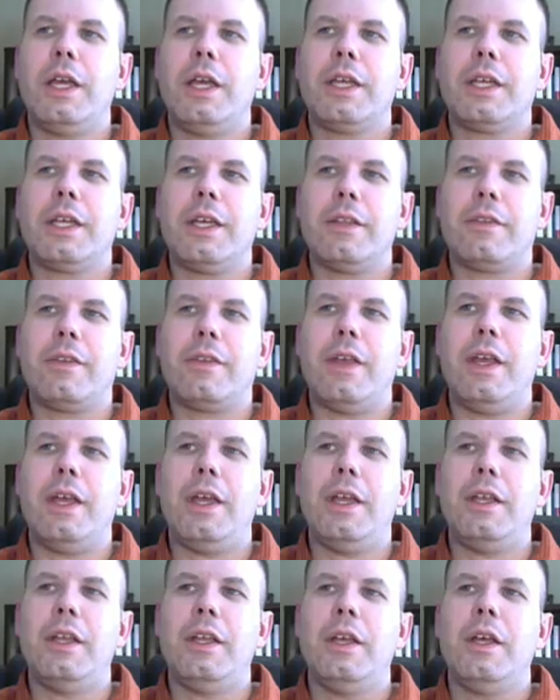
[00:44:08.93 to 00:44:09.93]
gets
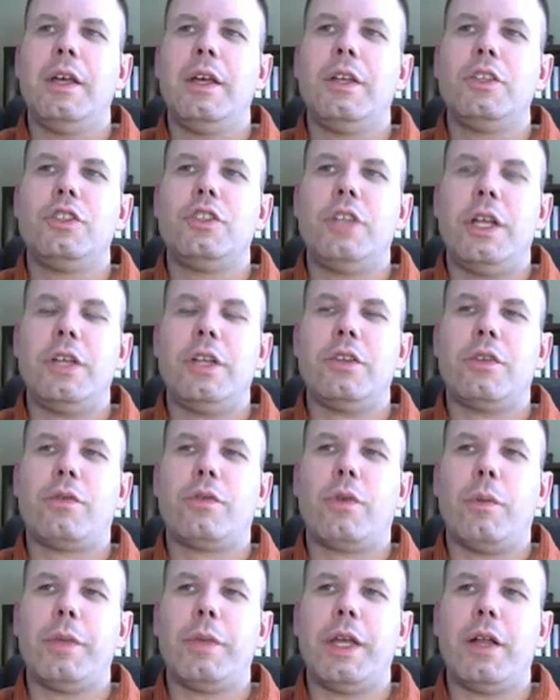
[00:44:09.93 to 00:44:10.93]
in, changes
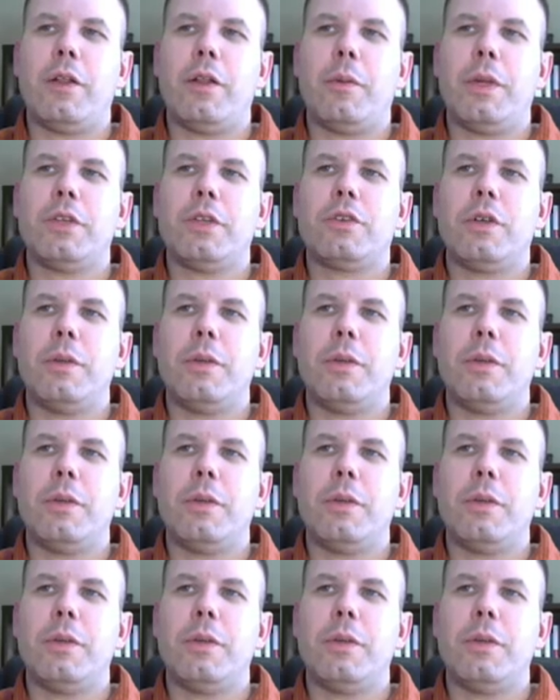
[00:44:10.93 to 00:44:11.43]
from the elementary